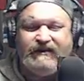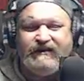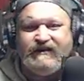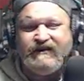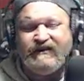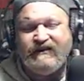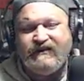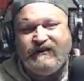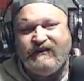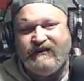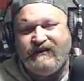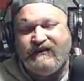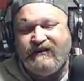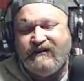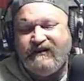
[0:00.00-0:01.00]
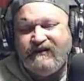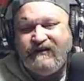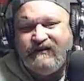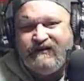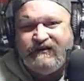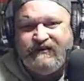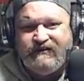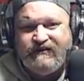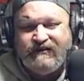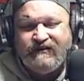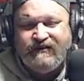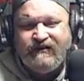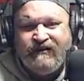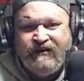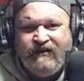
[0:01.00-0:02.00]

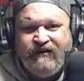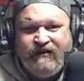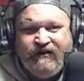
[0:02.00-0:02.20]
[no speech]